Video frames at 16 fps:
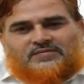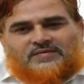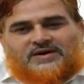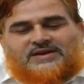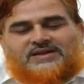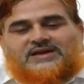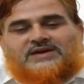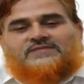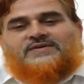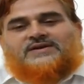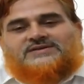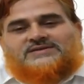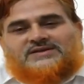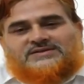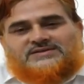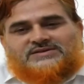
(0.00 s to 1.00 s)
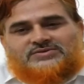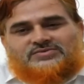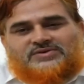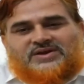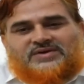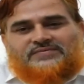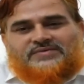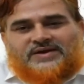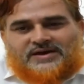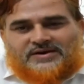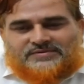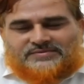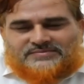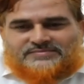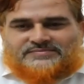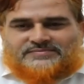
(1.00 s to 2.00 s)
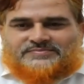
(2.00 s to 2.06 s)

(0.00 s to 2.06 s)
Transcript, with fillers: What the infrastructure today we have